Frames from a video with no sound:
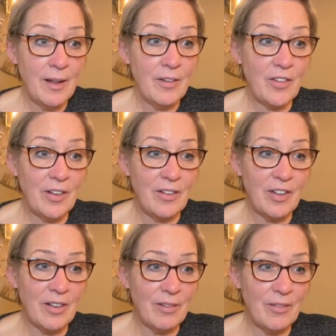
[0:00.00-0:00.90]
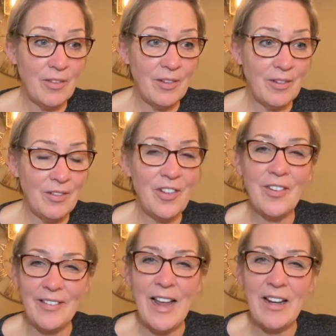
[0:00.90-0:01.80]
to just
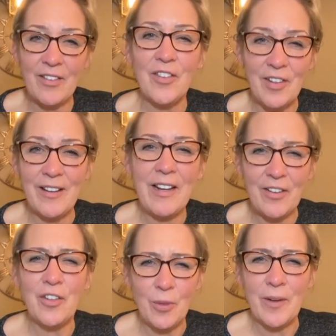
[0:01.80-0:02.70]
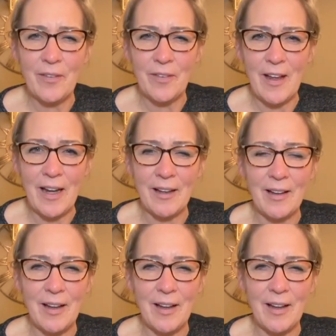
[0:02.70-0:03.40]
let it do its thing.